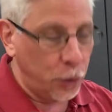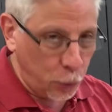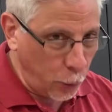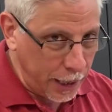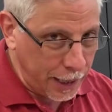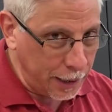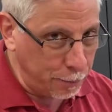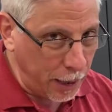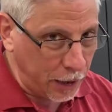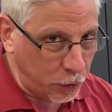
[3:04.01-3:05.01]
tweak it,
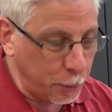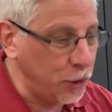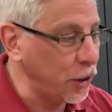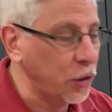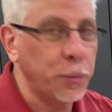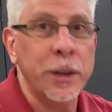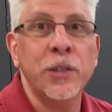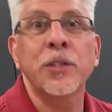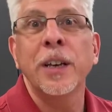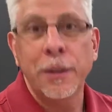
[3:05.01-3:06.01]
make some
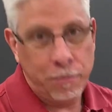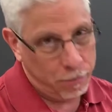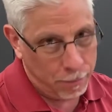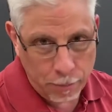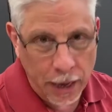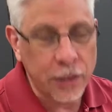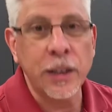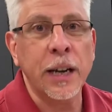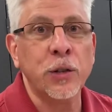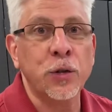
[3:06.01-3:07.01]
adjustments, make the
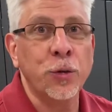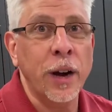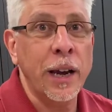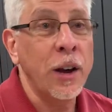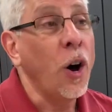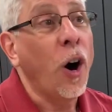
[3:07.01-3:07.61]
next tray.